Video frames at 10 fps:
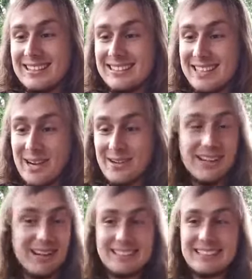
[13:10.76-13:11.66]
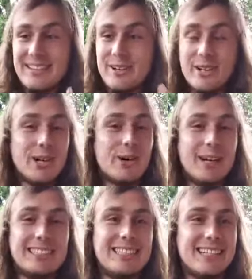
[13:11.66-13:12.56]
So, yeah, send through your
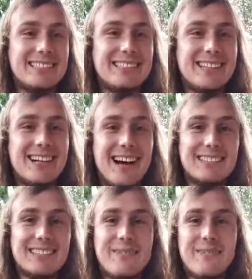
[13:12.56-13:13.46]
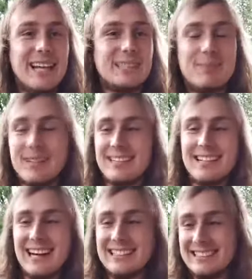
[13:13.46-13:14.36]
questions. The guys on Facebook, the
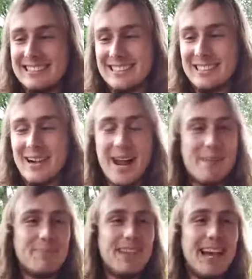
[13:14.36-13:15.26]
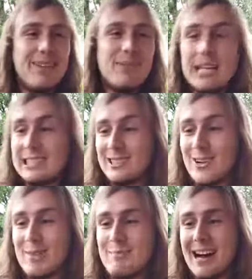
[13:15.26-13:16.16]
guys on Instagram, and we can
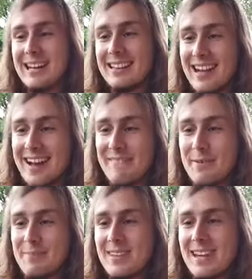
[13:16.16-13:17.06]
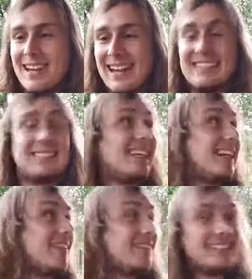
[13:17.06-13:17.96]
talk about it live. It's a
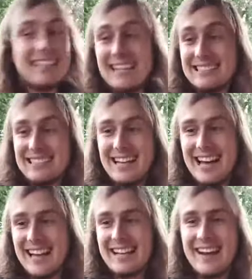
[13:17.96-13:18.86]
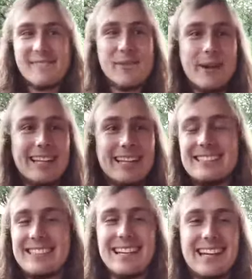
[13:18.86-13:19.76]
lovely day today. Love the weather,
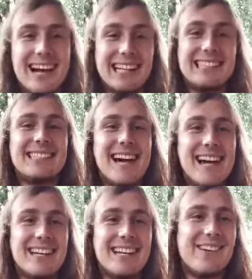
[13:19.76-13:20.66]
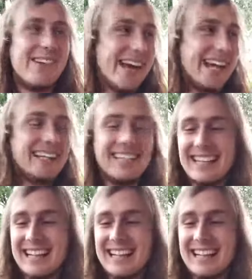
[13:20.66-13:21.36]
sitting outside in the rain.